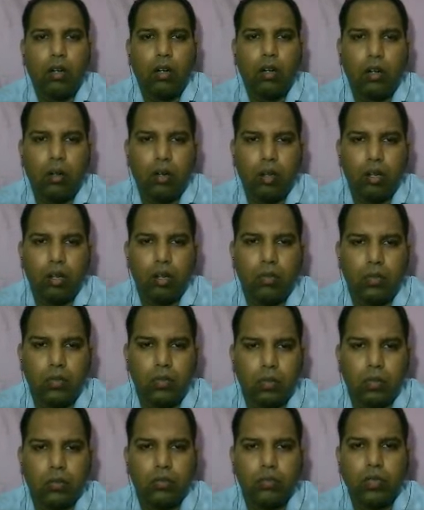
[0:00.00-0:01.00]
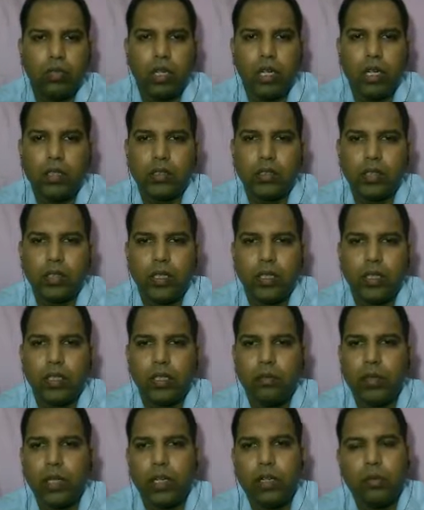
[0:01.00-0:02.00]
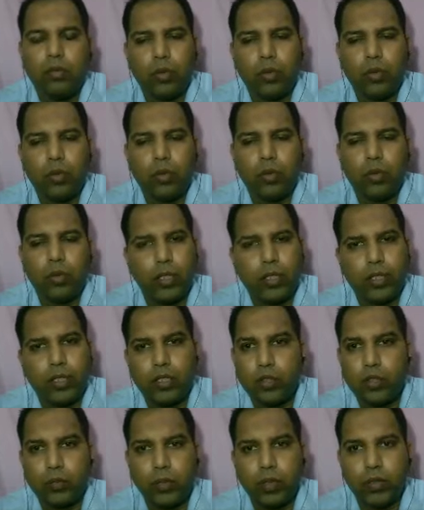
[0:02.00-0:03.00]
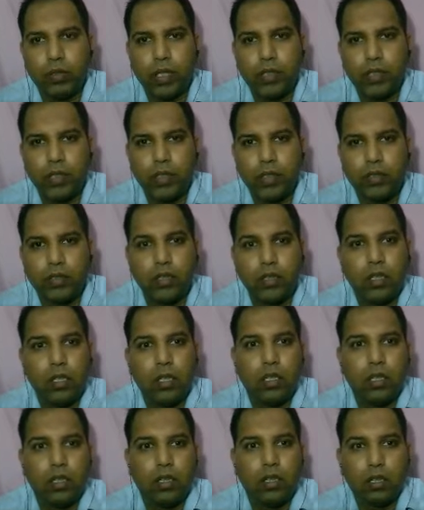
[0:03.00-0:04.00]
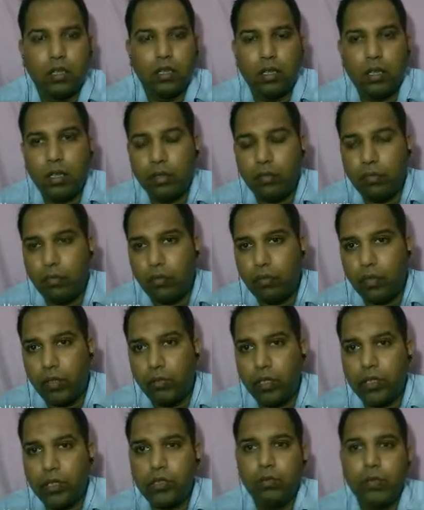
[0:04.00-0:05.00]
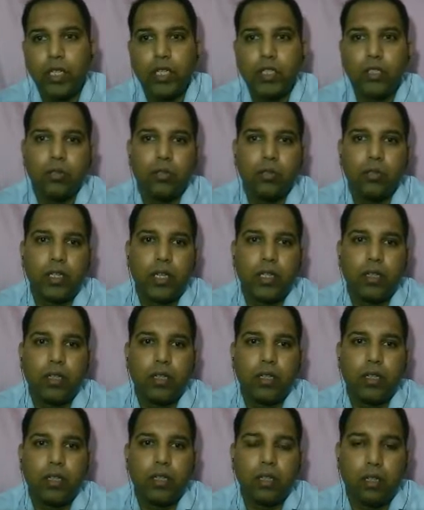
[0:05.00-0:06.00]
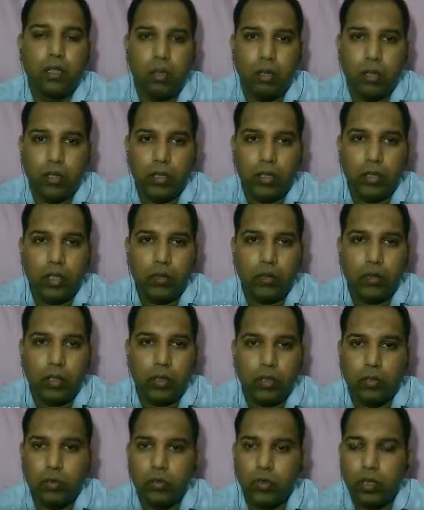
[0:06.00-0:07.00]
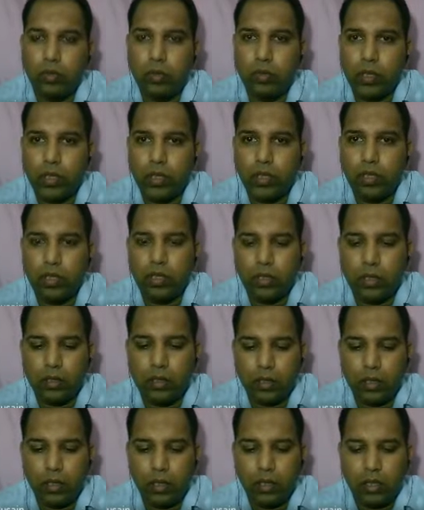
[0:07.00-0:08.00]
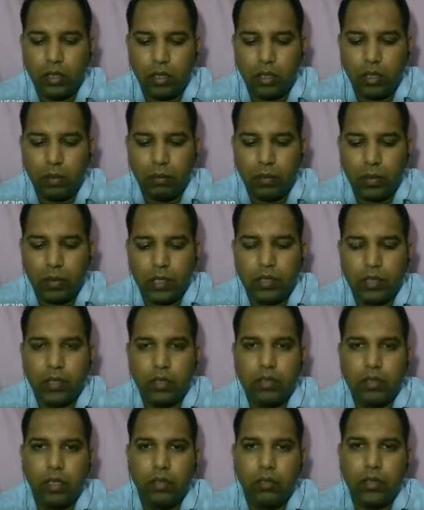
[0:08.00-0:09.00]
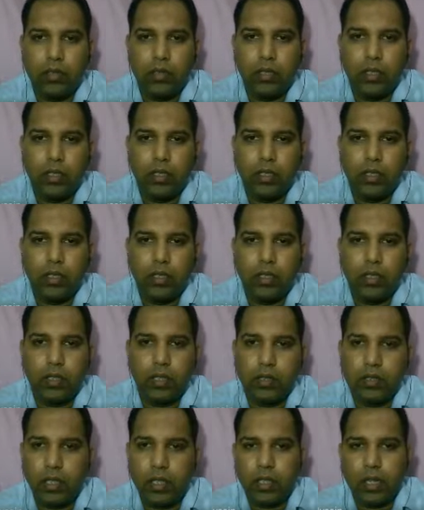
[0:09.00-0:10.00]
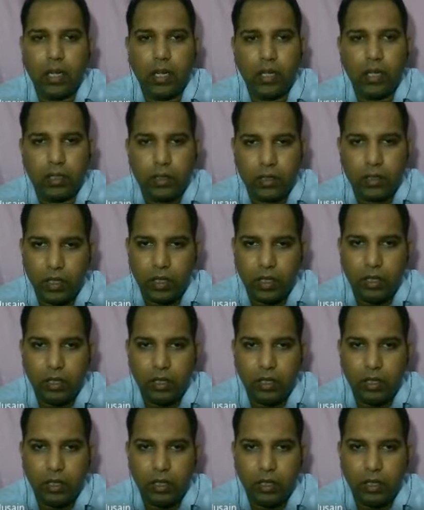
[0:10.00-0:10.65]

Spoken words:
all of whom are selected by laboratory supervisors. We must make sure that all the individuals who are working under DSL-3 facilities are highly trained,